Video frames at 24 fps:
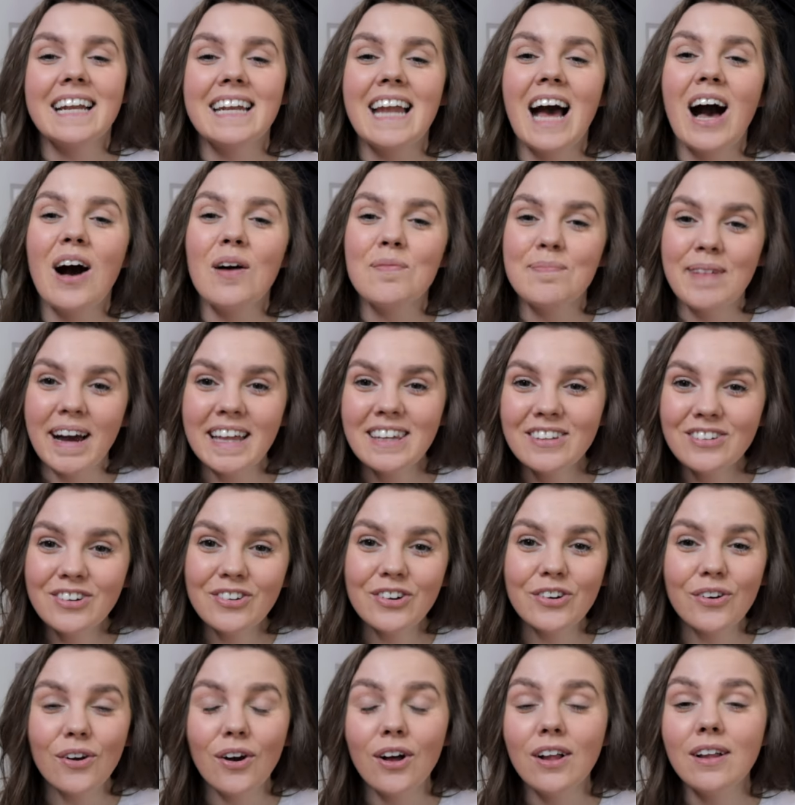Now, my little
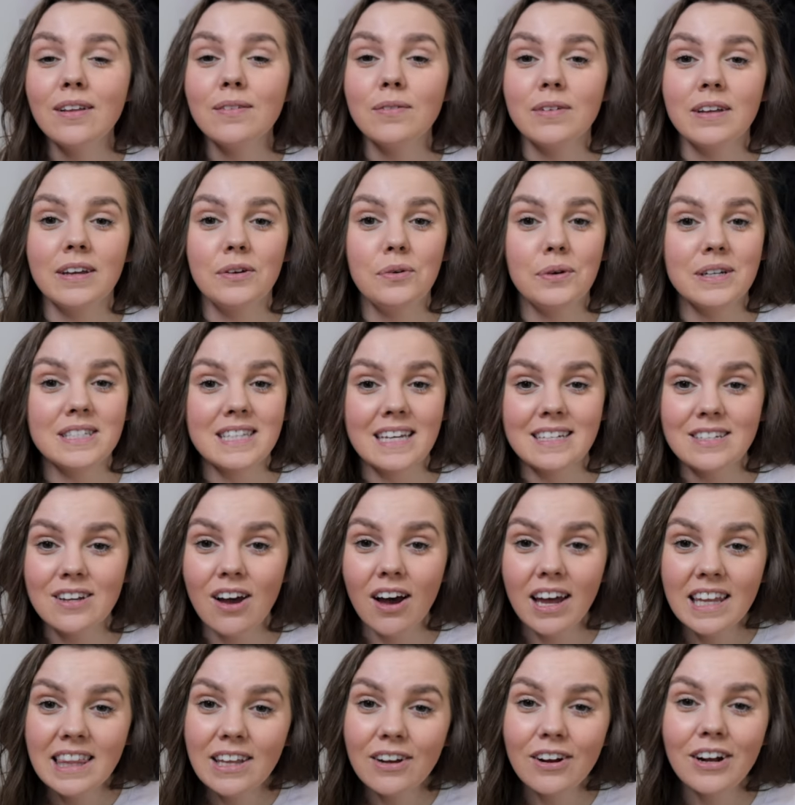girl, who is a
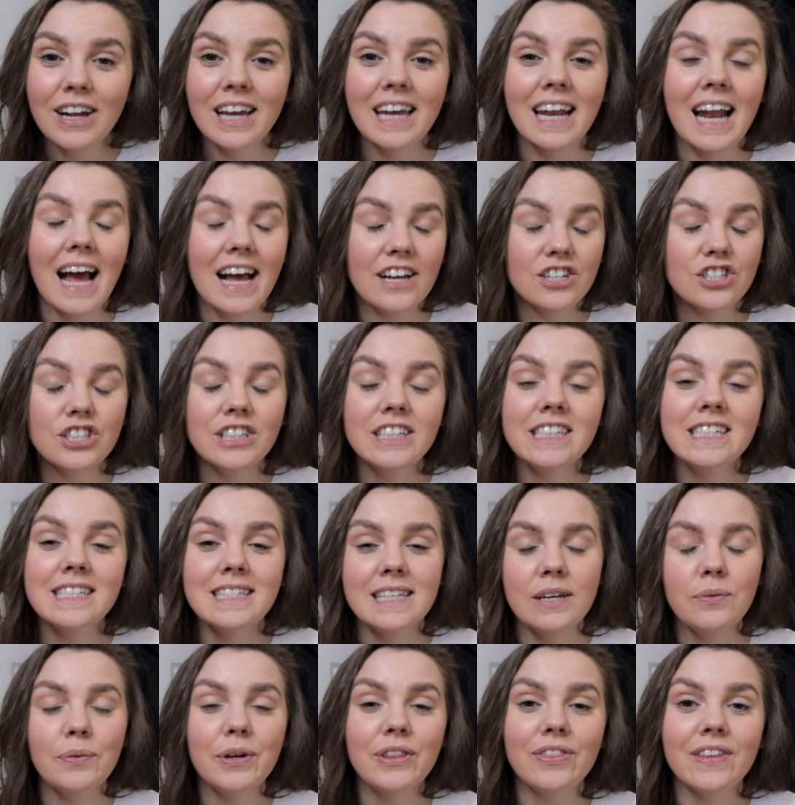toddler, can actually
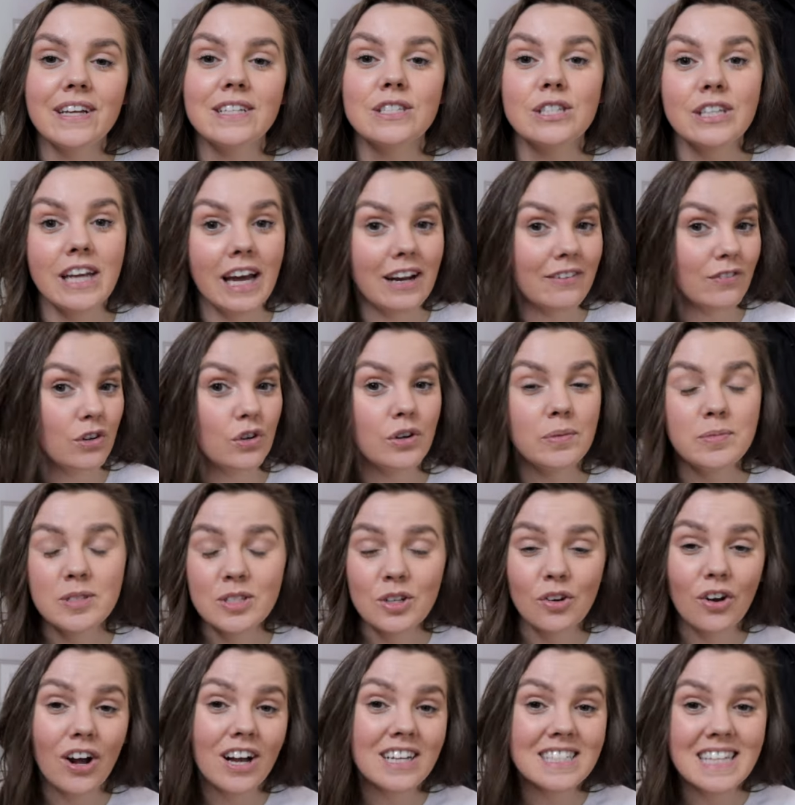sit with this kind of
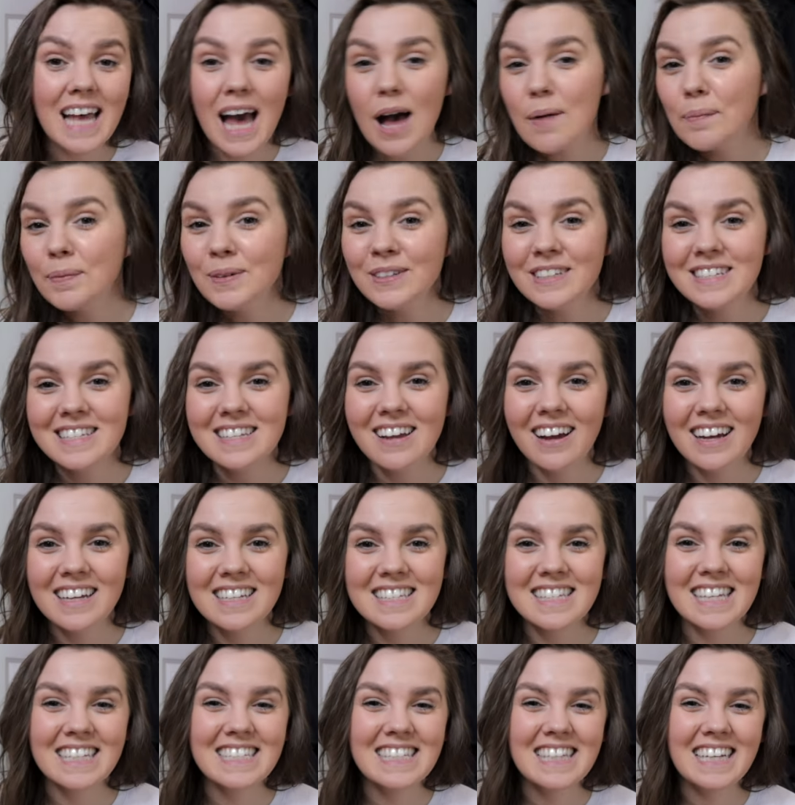crisscross
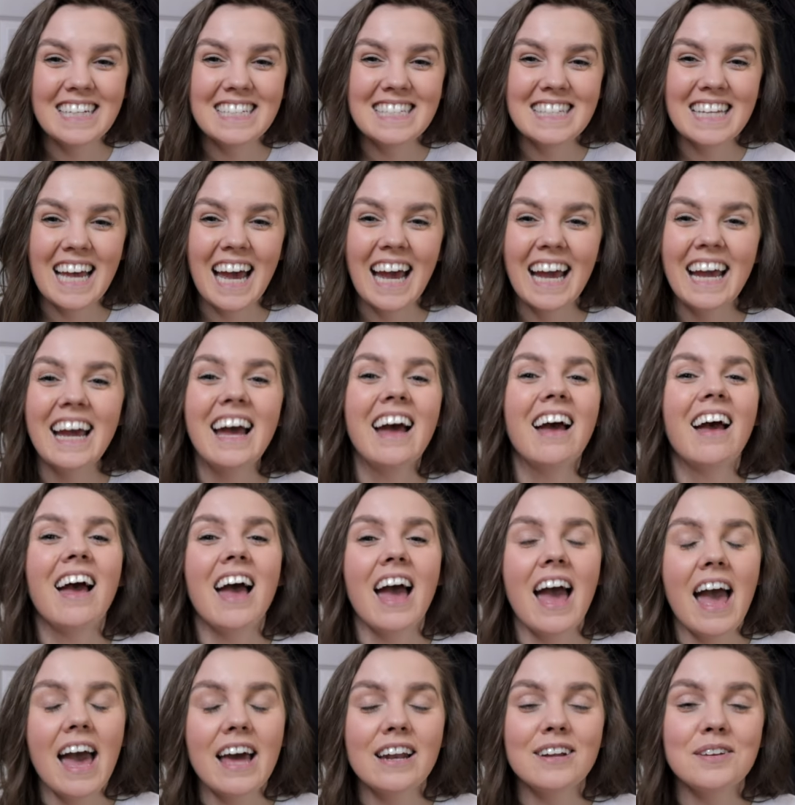applesauce, as they say,
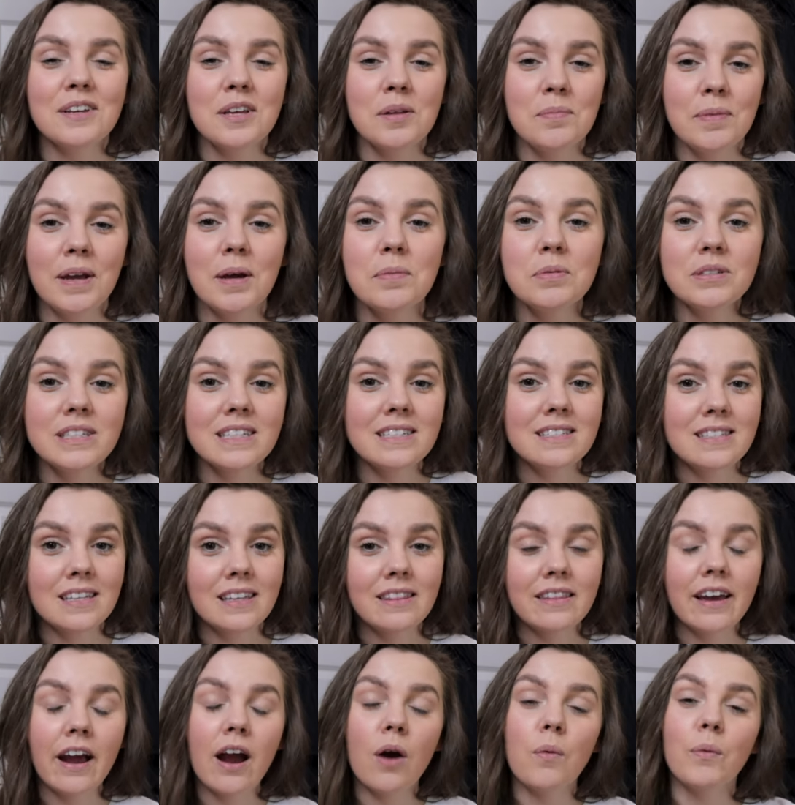and it can be able to
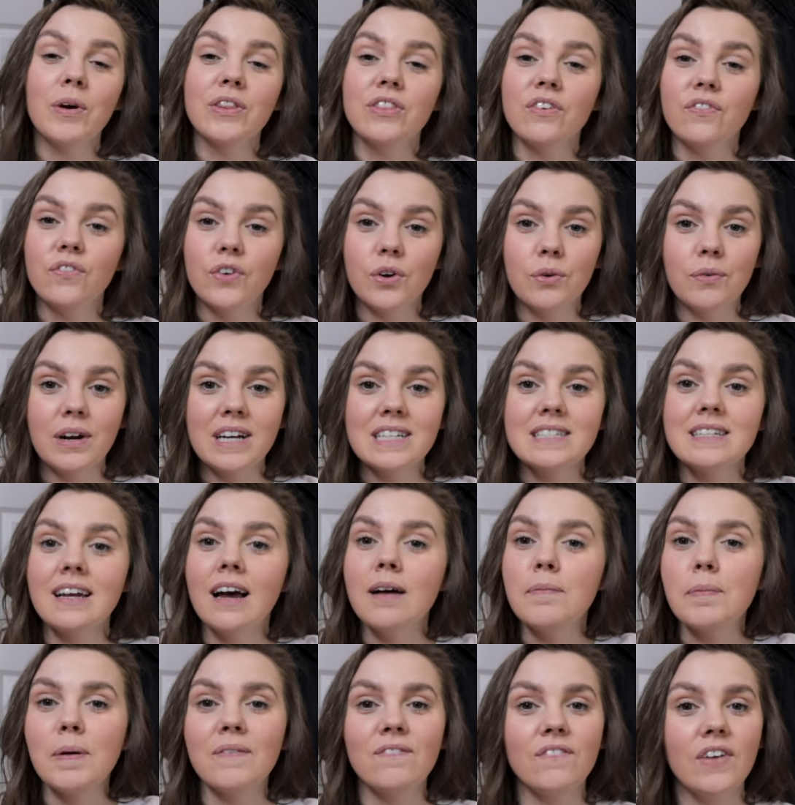sit there with the footrest
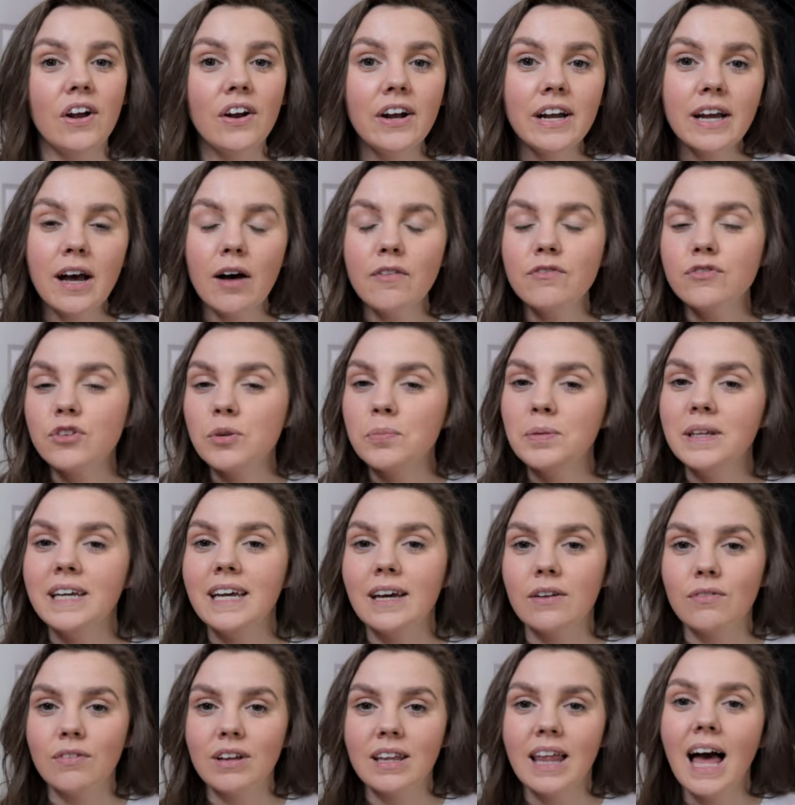up very comfortably
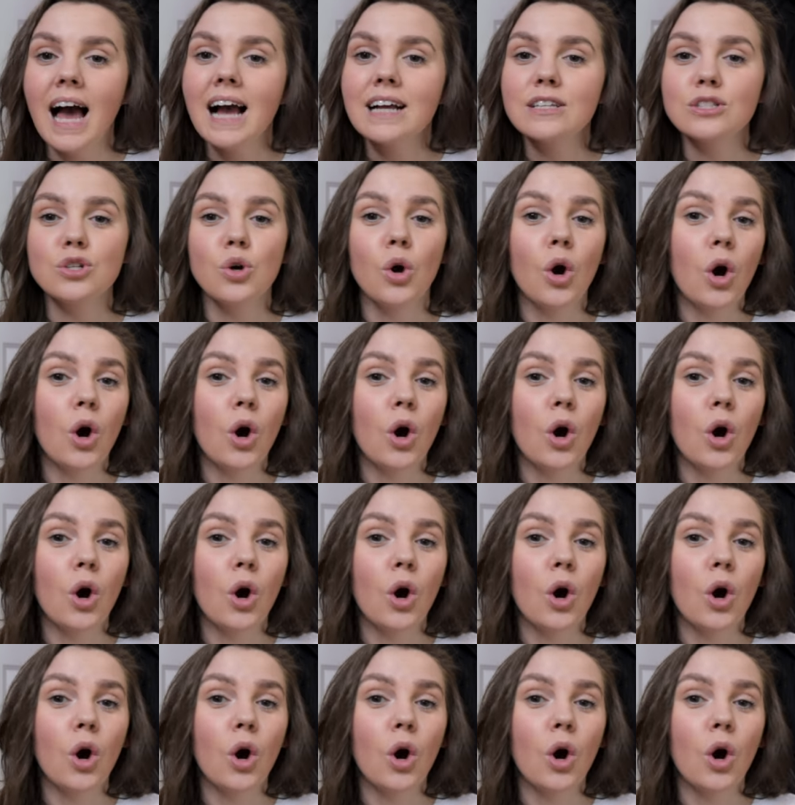and relaxed,